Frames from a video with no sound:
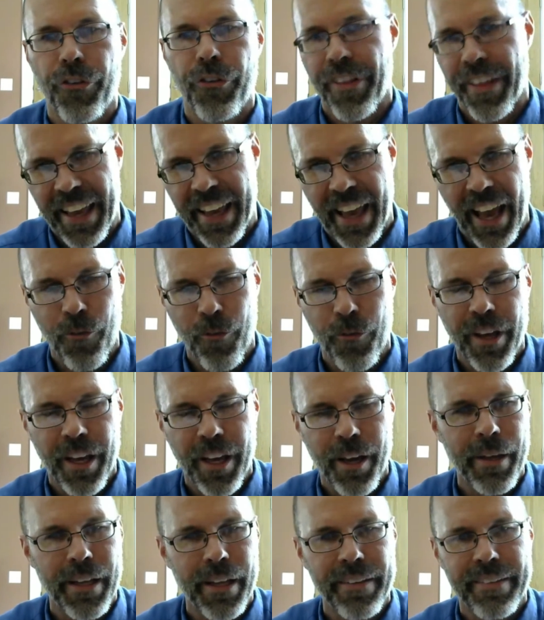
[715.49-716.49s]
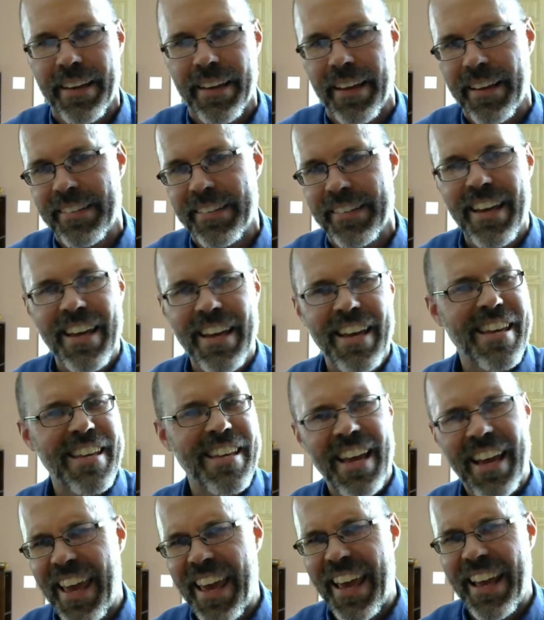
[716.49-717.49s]
So the county I'm in says
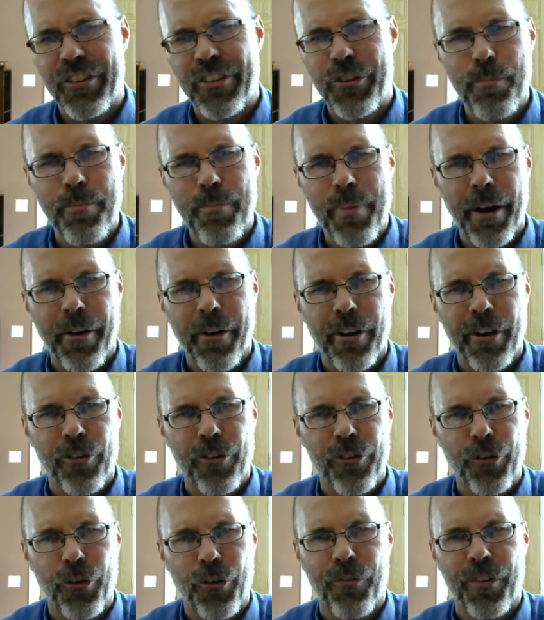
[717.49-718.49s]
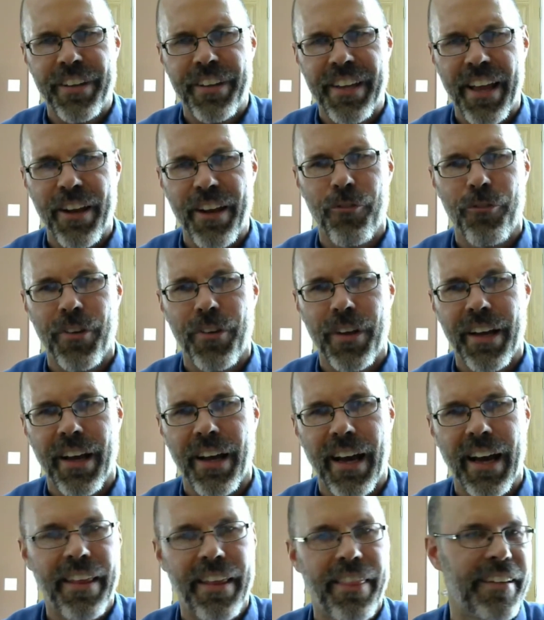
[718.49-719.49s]
you can't do barriers over 10 feet
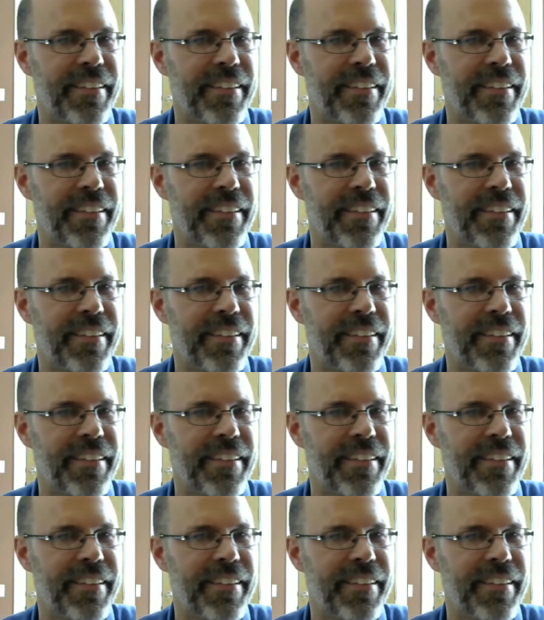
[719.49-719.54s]
high.